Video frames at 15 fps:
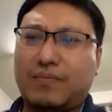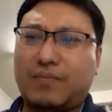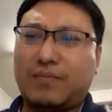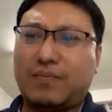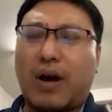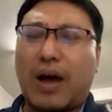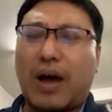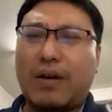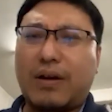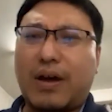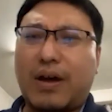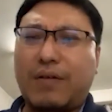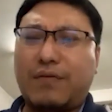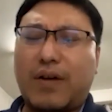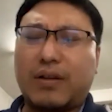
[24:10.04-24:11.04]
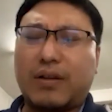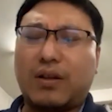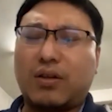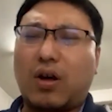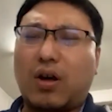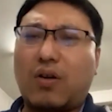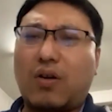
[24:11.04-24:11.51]
So I found
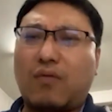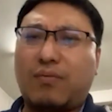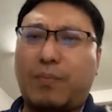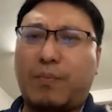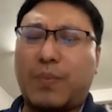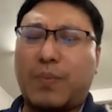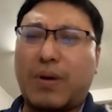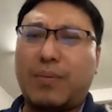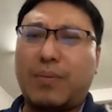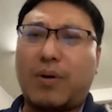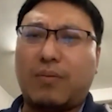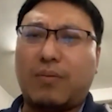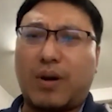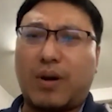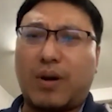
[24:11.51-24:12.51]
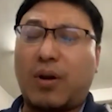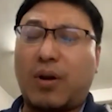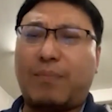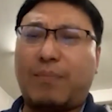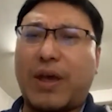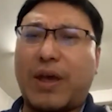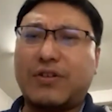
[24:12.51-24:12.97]
a lot of
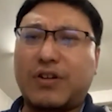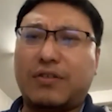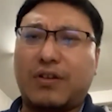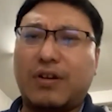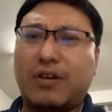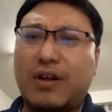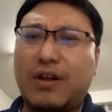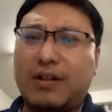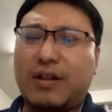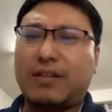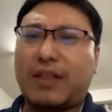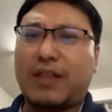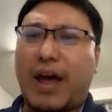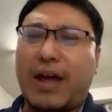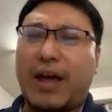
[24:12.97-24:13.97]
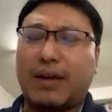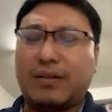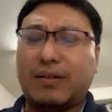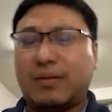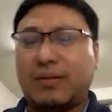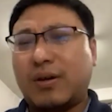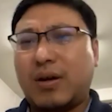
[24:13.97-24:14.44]
patients, they died,
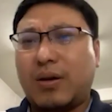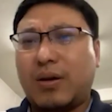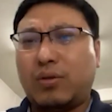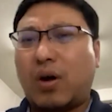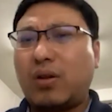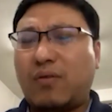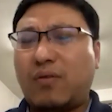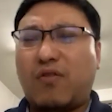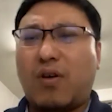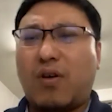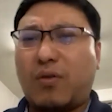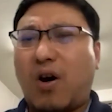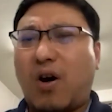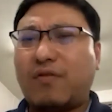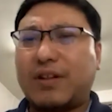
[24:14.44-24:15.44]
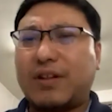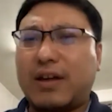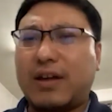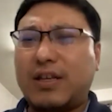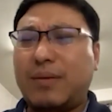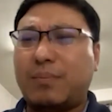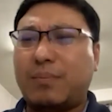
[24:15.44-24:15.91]
not for
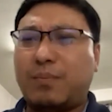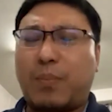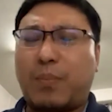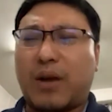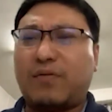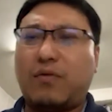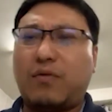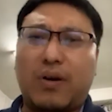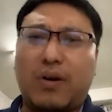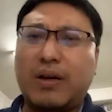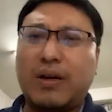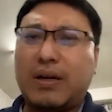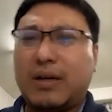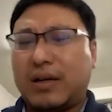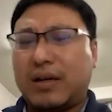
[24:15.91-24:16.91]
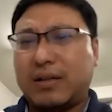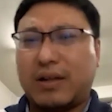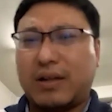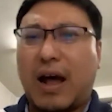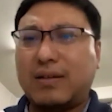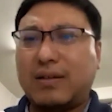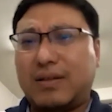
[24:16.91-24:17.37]
COVID-19, but for
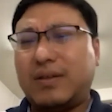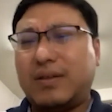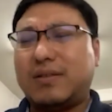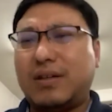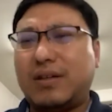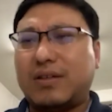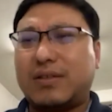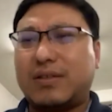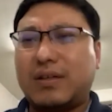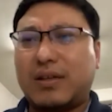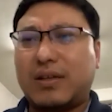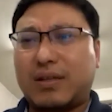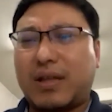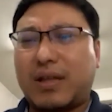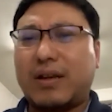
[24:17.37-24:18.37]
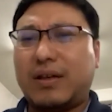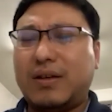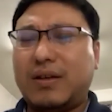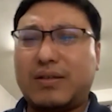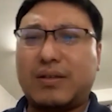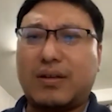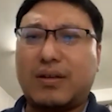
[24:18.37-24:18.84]
other disease. That
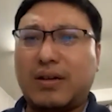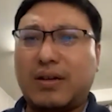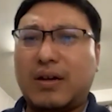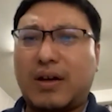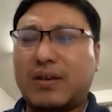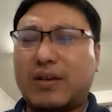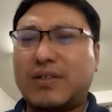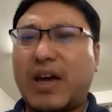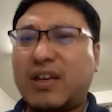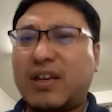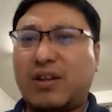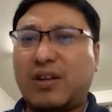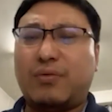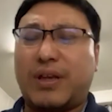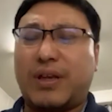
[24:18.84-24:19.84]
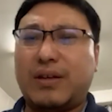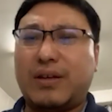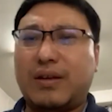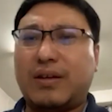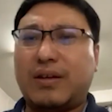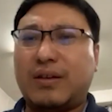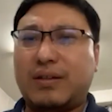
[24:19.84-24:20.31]
is a secondary
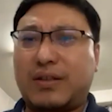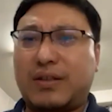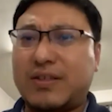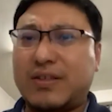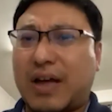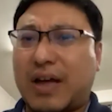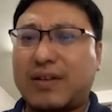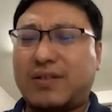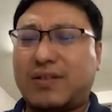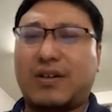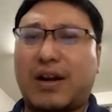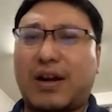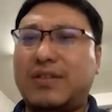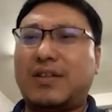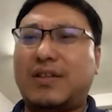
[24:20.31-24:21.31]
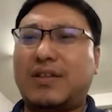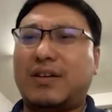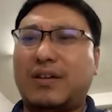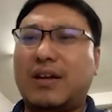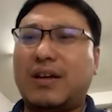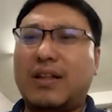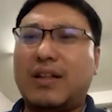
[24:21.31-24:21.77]
disaster, I think.
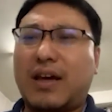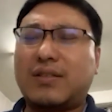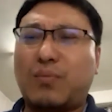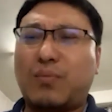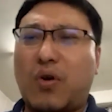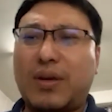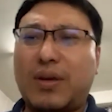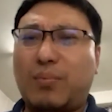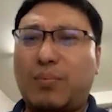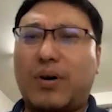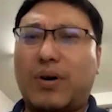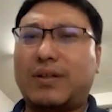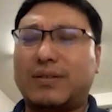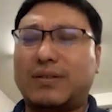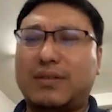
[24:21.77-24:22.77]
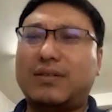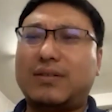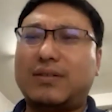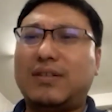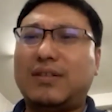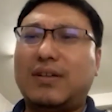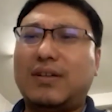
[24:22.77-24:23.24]
That's more important.
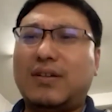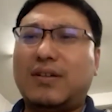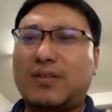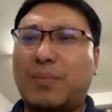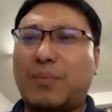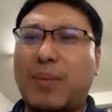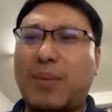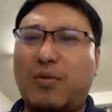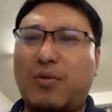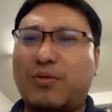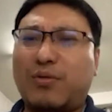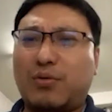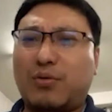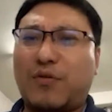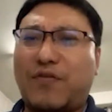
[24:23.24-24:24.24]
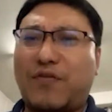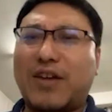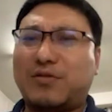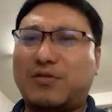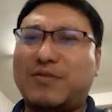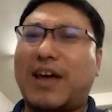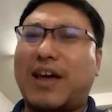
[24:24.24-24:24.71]
So maybe we should face
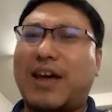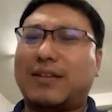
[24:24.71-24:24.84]
to that.